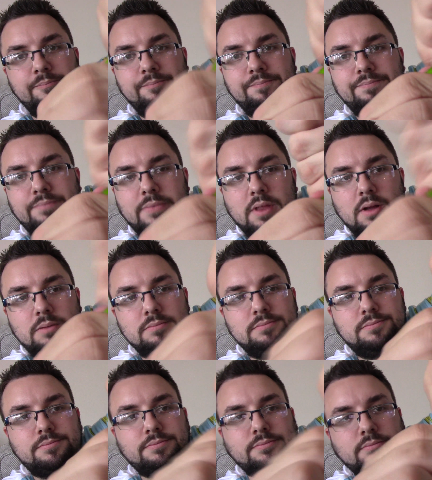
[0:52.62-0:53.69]

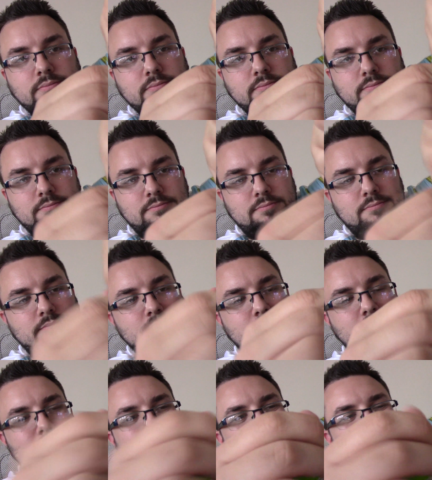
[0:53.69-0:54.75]

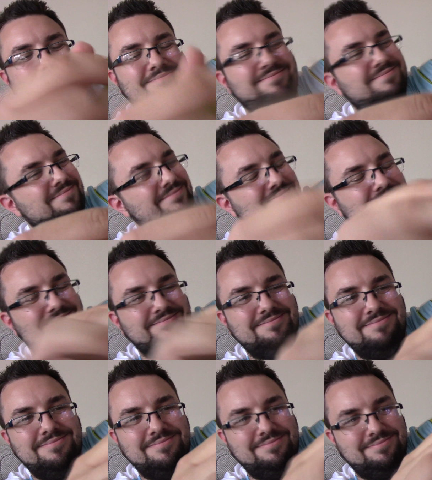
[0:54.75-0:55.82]

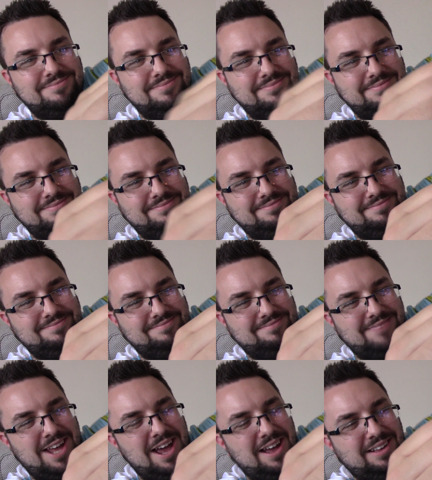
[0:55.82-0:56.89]
[no speech]